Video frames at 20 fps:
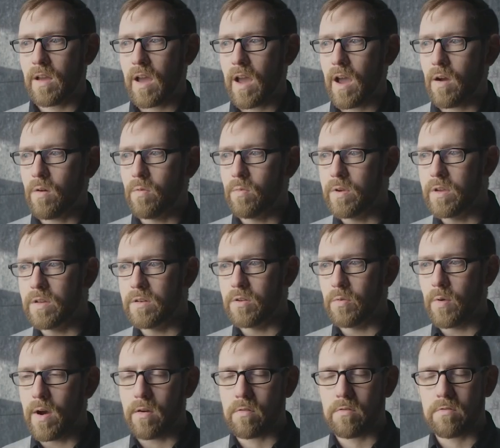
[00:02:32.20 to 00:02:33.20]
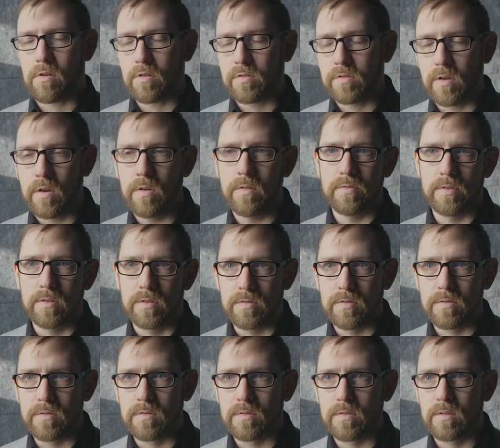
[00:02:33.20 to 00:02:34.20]
how we do our
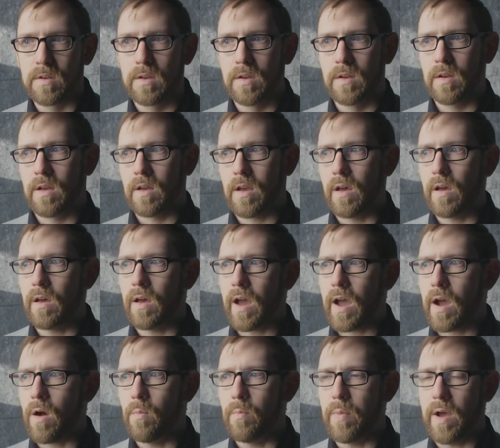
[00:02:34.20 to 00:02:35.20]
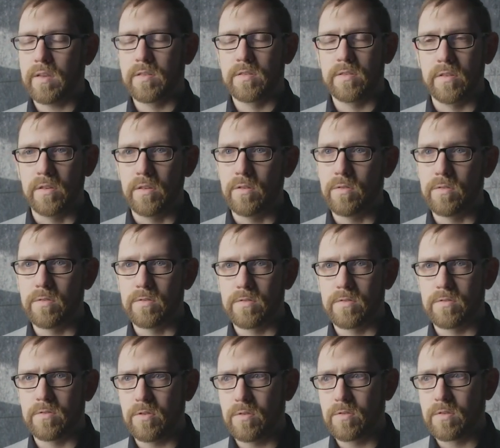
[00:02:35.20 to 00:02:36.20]
crossovers, how best to
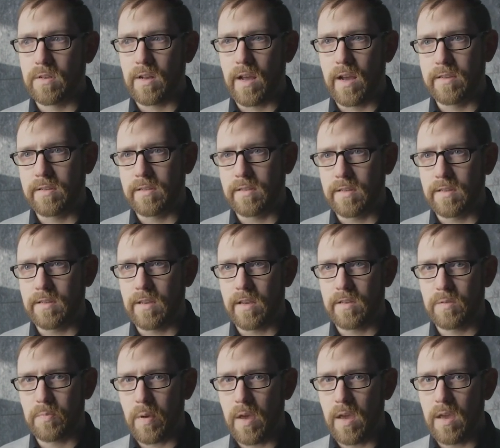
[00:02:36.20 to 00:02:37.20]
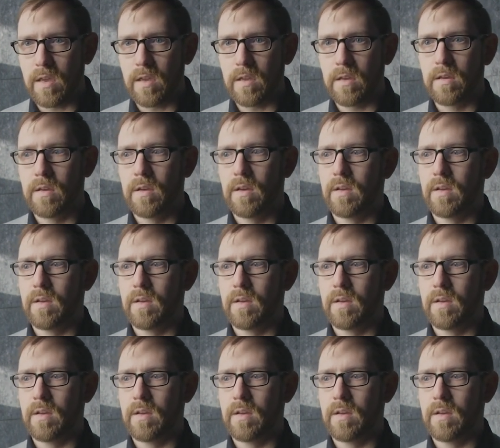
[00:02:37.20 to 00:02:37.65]
utilise the DSP.